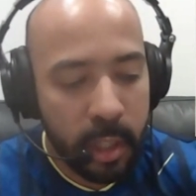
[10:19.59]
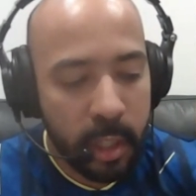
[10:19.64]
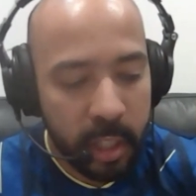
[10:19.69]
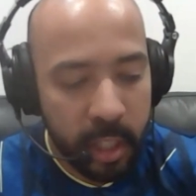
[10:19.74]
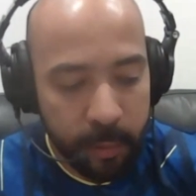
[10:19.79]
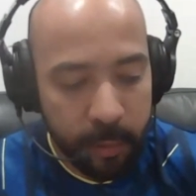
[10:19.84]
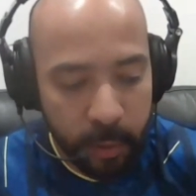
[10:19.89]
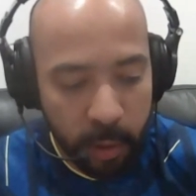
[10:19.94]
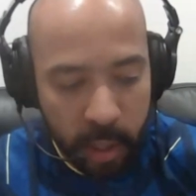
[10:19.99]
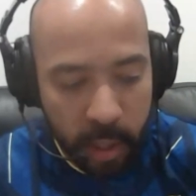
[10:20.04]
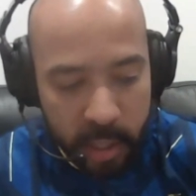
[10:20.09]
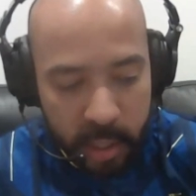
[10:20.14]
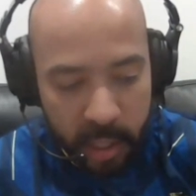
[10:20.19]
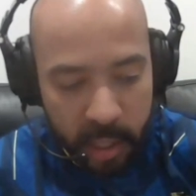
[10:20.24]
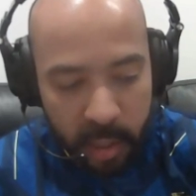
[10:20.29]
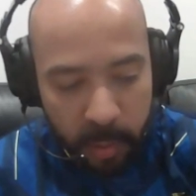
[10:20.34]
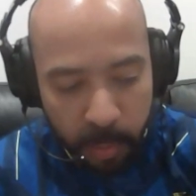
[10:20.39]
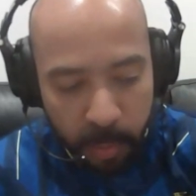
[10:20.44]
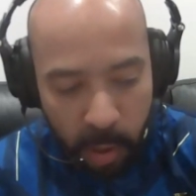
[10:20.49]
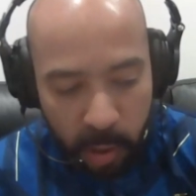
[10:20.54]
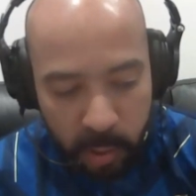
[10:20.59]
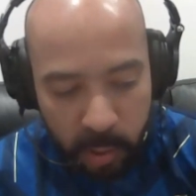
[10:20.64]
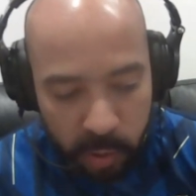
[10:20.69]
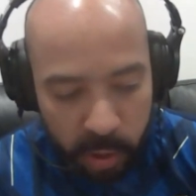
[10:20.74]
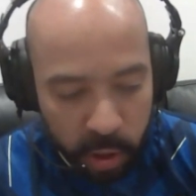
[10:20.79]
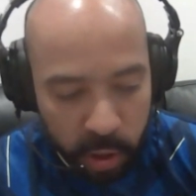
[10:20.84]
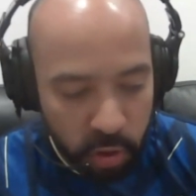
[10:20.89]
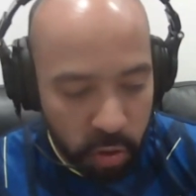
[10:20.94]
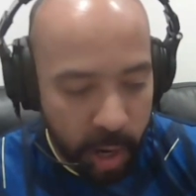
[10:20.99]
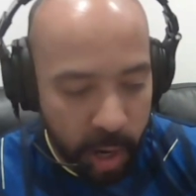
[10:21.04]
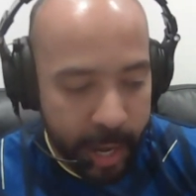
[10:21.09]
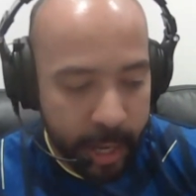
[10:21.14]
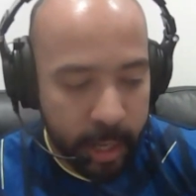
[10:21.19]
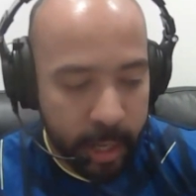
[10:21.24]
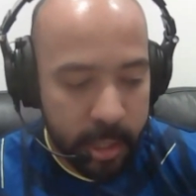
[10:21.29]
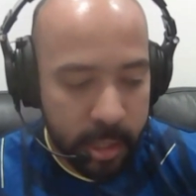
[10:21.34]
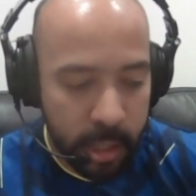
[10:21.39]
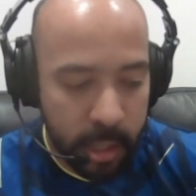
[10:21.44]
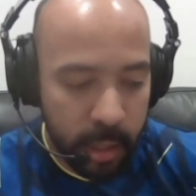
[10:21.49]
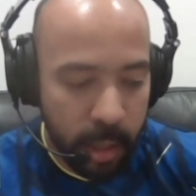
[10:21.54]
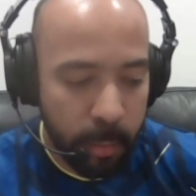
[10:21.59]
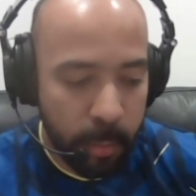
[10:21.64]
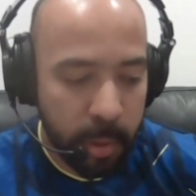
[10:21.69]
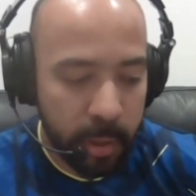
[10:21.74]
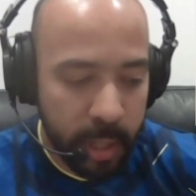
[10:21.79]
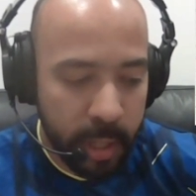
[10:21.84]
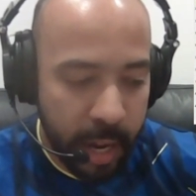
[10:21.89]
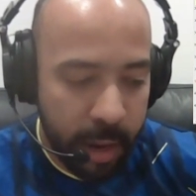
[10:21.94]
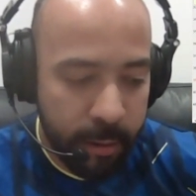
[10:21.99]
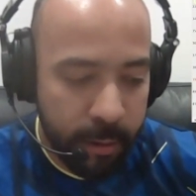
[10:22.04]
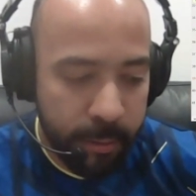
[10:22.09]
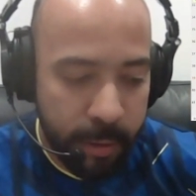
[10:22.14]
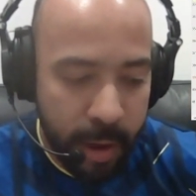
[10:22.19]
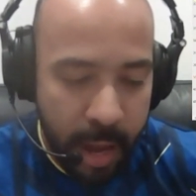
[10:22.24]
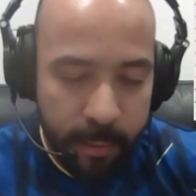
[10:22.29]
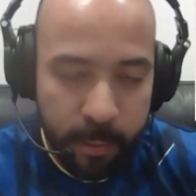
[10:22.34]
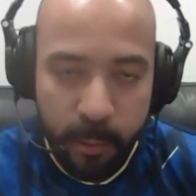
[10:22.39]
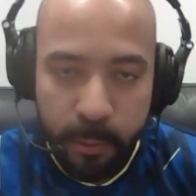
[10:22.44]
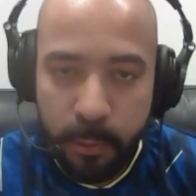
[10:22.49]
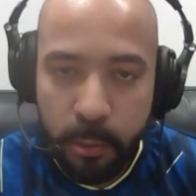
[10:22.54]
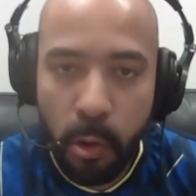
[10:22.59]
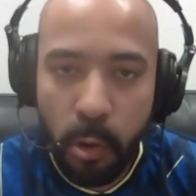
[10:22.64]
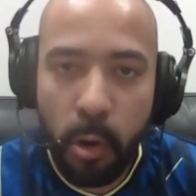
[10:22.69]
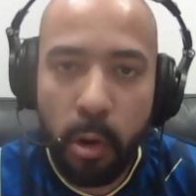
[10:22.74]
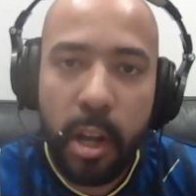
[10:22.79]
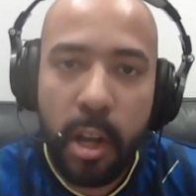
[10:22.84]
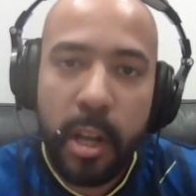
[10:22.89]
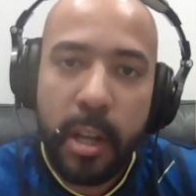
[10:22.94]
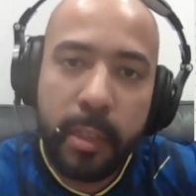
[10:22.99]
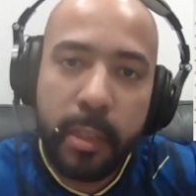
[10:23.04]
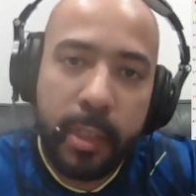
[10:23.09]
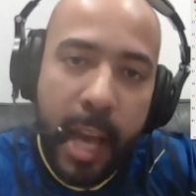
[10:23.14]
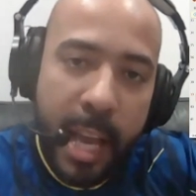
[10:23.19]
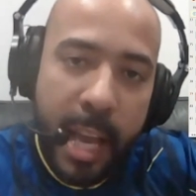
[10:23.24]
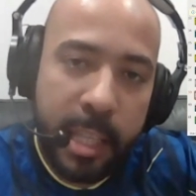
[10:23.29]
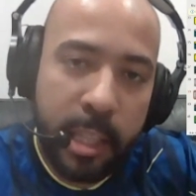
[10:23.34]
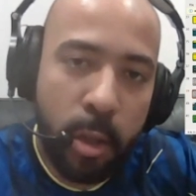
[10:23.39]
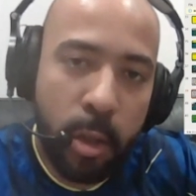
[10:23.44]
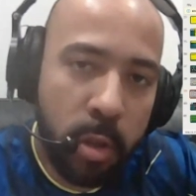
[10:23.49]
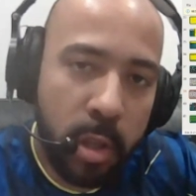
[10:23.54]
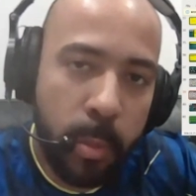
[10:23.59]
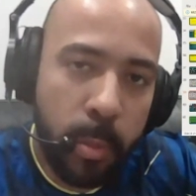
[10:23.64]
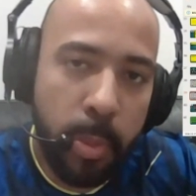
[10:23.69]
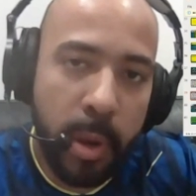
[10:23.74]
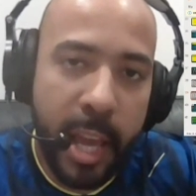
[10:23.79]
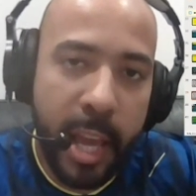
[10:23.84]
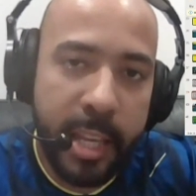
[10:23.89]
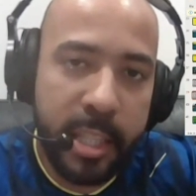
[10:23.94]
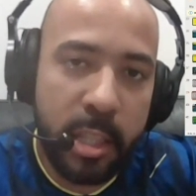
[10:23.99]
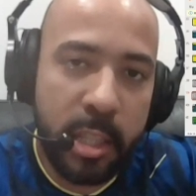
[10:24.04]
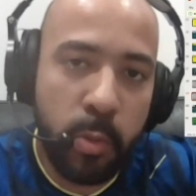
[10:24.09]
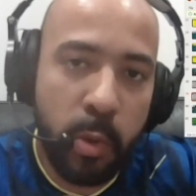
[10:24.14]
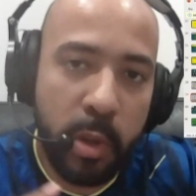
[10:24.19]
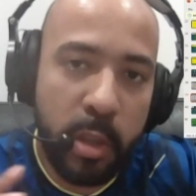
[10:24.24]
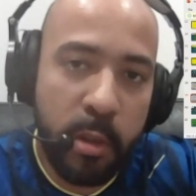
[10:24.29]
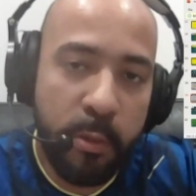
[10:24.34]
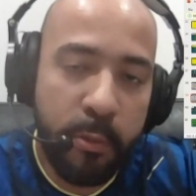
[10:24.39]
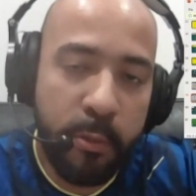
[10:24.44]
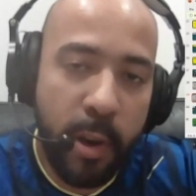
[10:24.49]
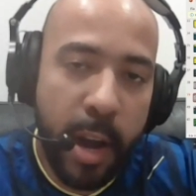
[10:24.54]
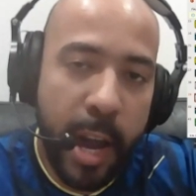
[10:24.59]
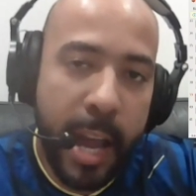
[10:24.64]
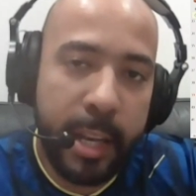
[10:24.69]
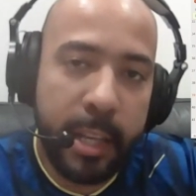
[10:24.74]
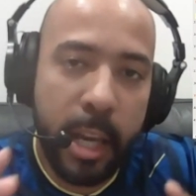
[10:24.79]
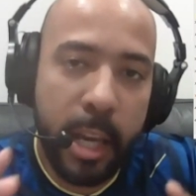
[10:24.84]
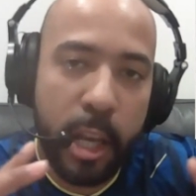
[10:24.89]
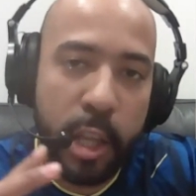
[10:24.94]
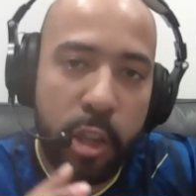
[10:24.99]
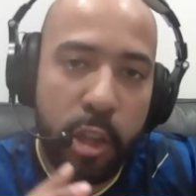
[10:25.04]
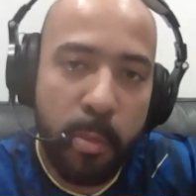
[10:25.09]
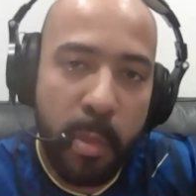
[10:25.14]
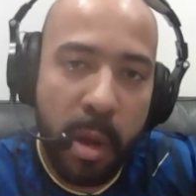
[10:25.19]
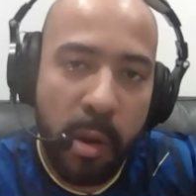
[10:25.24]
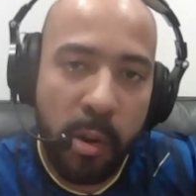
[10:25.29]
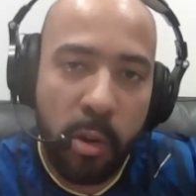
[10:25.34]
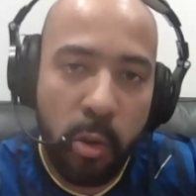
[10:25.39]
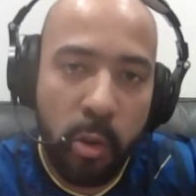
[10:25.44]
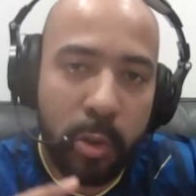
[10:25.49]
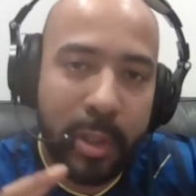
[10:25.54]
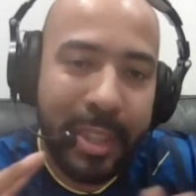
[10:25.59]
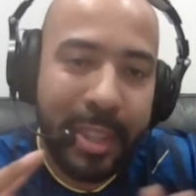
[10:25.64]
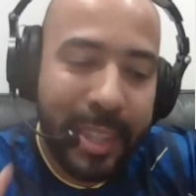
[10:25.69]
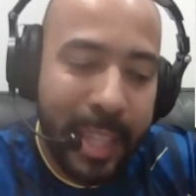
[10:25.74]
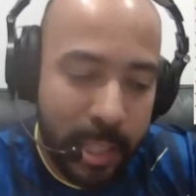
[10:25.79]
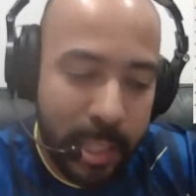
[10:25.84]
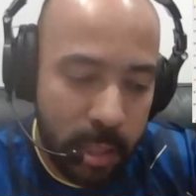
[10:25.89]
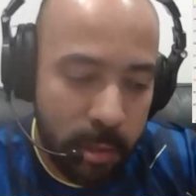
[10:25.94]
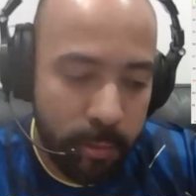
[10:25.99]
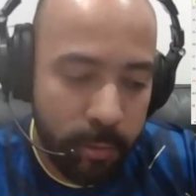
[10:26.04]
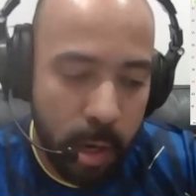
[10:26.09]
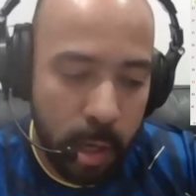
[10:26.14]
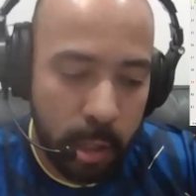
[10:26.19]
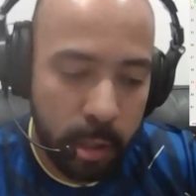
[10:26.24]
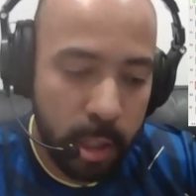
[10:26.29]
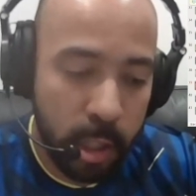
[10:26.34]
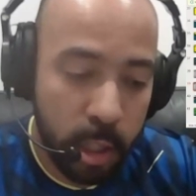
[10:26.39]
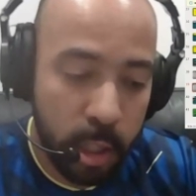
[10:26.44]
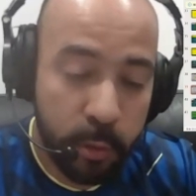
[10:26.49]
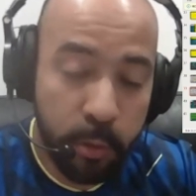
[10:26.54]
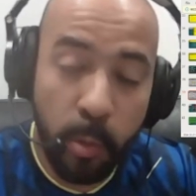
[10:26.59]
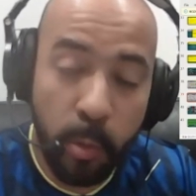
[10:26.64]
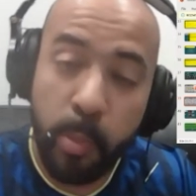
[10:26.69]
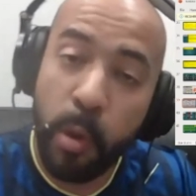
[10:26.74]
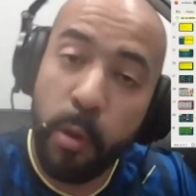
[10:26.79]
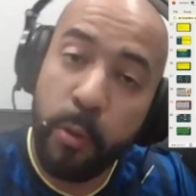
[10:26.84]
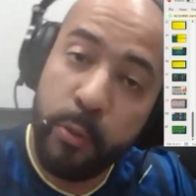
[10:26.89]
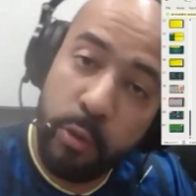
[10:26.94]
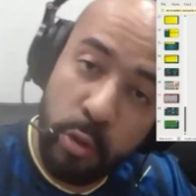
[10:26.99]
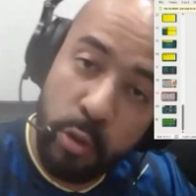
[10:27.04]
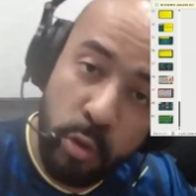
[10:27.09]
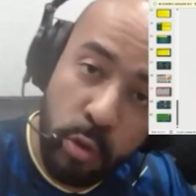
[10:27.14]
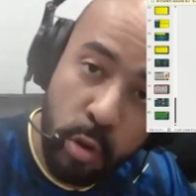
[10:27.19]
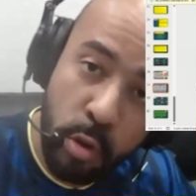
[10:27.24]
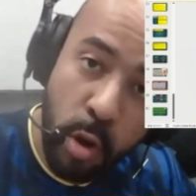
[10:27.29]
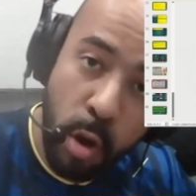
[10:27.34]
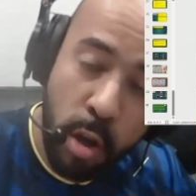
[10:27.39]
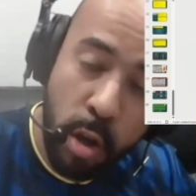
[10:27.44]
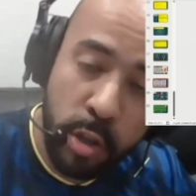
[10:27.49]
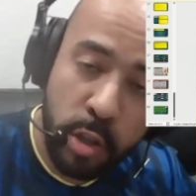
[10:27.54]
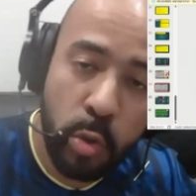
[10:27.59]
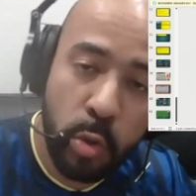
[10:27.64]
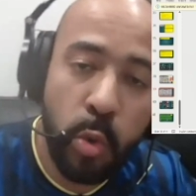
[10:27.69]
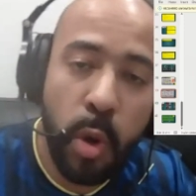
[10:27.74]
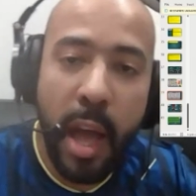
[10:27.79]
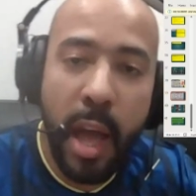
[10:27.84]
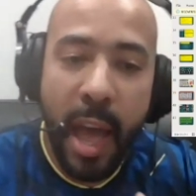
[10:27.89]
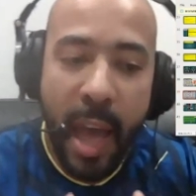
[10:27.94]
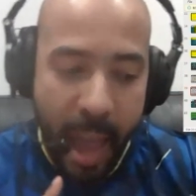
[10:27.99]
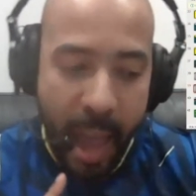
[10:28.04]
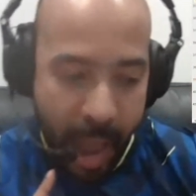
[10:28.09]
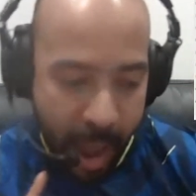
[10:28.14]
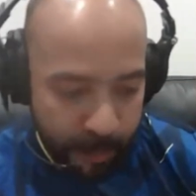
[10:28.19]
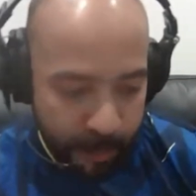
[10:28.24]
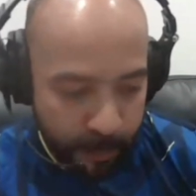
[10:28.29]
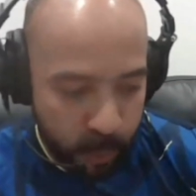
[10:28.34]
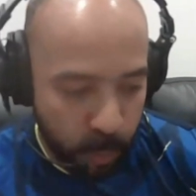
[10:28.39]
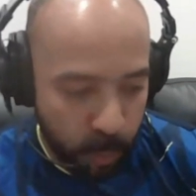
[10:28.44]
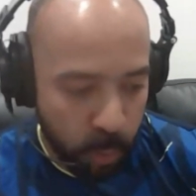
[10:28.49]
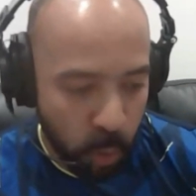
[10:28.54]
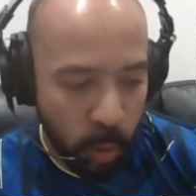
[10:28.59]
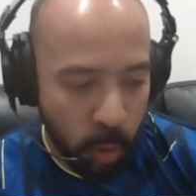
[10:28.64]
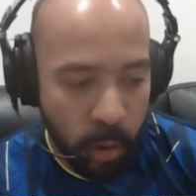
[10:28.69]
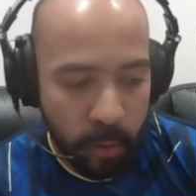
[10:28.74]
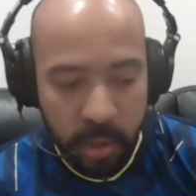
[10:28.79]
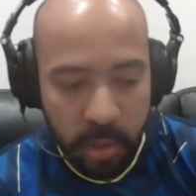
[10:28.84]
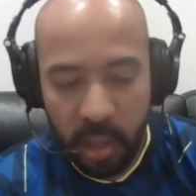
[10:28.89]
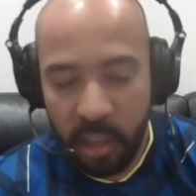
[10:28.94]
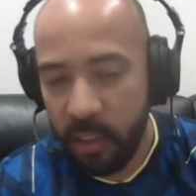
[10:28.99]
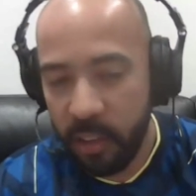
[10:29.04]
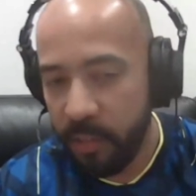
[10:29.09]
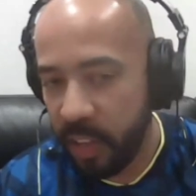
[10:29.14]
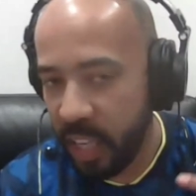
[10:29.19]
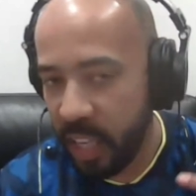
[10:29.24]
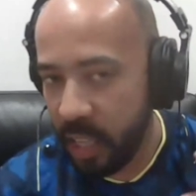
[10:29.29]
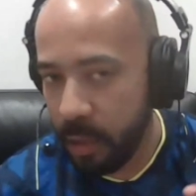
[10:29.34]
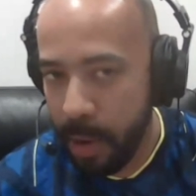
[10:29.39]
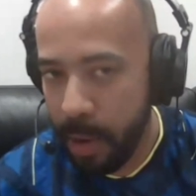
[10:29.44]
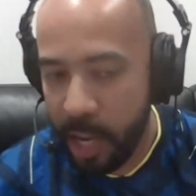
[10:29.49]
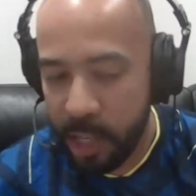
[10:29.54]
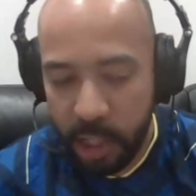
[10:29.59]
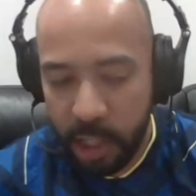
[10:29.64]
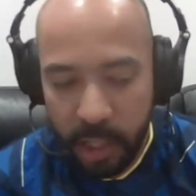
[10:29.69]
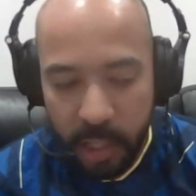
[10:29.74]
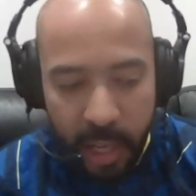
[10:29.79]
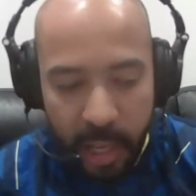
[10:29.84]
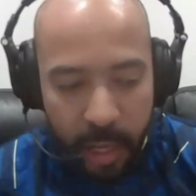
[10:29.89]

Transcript: If you can see the box with the strikers, the number 9, 5, and 4, that's the only places where you find a numerical disadvantage for both Newcastle and for Bournemouth. So you can imagine